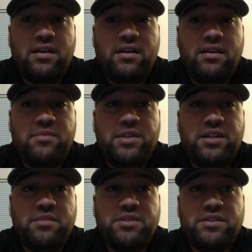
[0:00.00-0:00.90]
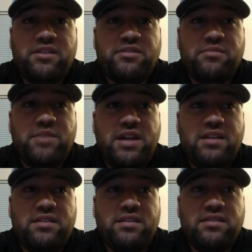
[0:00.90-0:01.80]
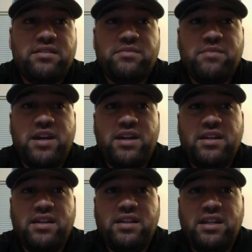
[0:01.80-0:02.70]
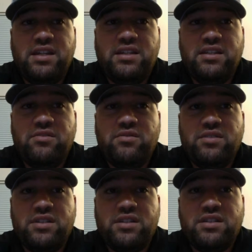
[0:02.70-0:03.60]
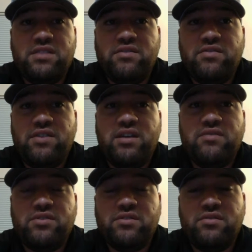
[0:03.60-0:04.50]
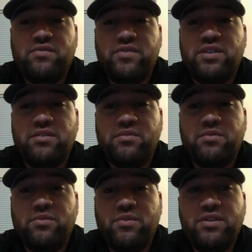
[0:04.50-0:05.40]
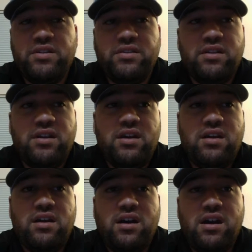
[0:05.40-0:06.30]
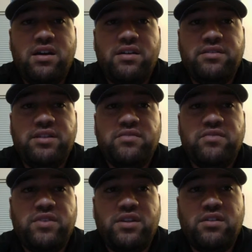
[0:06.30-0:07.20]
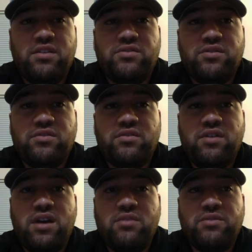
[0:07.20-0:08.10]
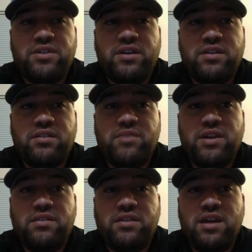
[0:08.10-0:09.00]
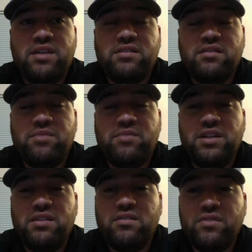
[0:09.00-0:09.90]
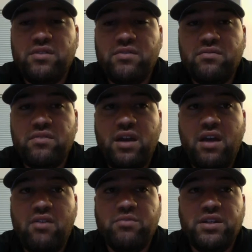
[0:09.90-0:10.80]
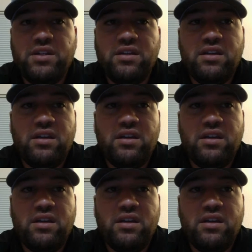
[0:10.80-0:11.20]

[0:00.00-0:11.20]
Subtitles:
Hi, my name is Josh McMahon, and this is my EDU 675 journal video number 1. This video journal, I will talk about the SLP interview I will be